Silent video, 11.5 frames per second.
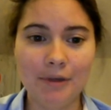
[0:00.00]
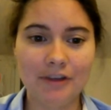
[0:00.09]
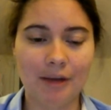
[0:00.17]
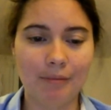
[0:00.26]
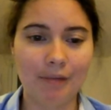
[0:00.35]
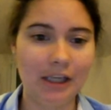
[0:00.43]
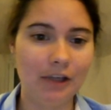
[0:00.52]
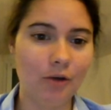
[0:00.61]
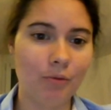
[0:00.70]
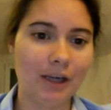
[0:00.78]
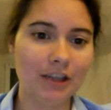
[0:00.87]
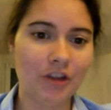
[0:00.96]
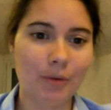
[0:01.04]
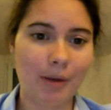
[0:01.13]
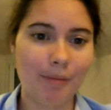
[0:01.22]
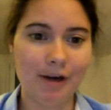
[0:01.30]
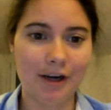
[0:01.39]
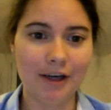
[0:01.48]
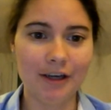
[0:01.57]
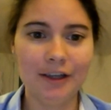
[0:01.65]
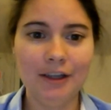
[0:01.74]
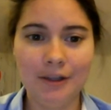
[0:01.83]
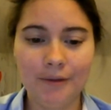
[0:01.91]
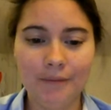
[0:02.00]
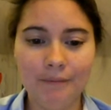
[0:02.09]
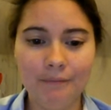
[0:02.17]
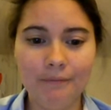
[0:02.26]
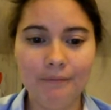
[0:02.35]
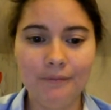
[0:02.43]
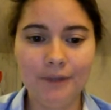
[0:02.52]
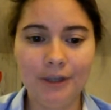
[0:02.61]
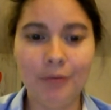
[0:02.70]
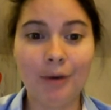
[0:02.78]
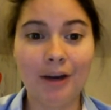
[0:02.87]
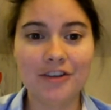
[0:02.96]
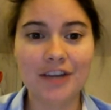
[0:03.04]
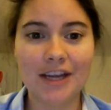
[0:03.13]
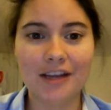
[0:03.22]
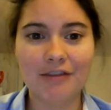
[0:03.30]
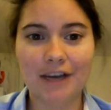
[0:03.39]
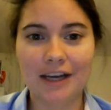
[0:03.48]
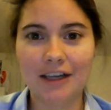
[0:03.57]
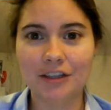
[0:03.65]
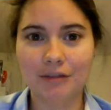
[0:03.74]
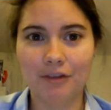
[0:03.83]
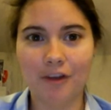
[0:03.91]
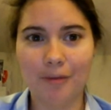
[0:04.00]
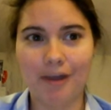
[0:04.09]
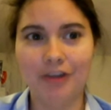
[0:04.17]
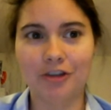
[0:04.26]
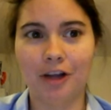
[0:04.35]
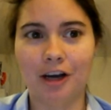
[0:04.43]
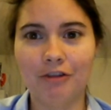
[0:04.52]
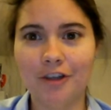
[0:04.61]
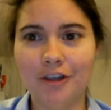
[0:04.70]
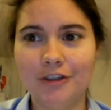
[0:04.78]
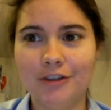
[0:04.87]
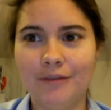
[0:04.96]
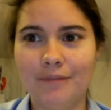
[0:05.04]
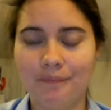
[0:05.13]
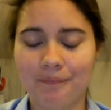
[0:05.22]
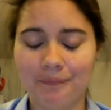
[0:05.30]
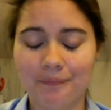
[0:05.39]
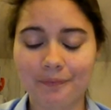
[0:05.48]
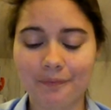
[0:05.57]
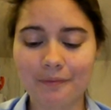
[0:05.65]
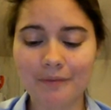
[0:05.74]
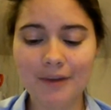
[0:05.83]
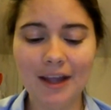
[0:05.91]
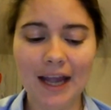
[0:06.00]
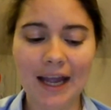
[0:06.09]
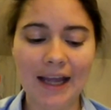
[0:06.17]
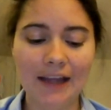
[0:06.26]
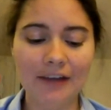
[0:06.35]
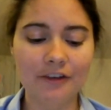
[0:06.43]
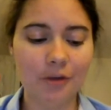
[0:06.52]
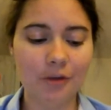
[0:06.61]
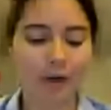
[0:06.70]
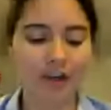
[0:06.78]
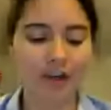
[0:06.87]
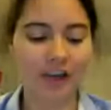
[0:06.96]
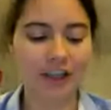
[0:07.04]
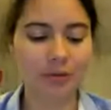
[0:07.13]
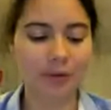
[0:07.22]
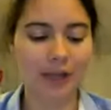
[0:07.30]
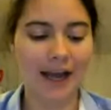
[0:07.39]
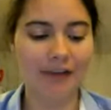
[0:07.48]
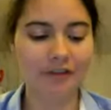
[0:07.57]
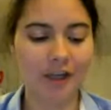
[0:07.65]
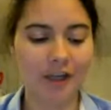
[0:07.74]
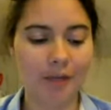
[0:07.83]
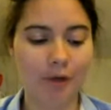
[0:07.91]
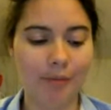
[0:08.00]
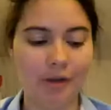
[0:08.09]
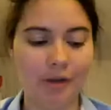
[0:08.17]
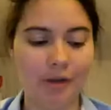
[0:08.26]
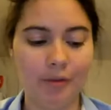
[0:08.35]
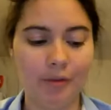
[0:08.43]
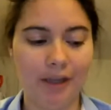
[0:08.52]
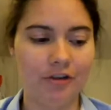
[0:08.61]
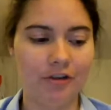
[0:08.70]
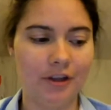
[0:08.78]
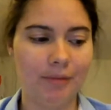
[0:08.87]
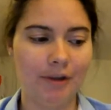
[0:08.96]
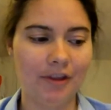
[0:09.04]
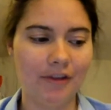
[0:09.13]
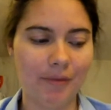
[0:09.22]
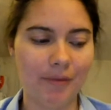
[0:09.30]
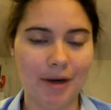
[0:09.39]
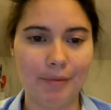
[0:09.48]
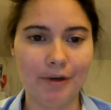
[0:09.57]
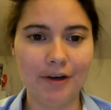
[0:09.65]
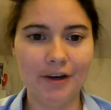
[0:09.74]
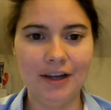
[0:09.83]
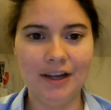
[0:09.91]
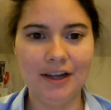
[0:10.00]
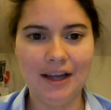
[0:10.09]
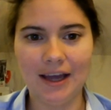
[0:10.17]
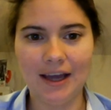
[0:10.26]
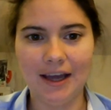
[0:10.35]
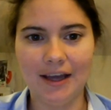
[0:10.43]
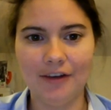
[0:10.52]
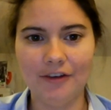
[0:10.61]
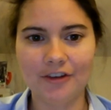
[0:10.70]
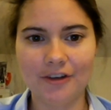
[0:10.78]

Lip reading: Tell me you watched the webinar, you want to take advantage of this special offer, and you want to schedule a half-day appointment with me during the month of September, and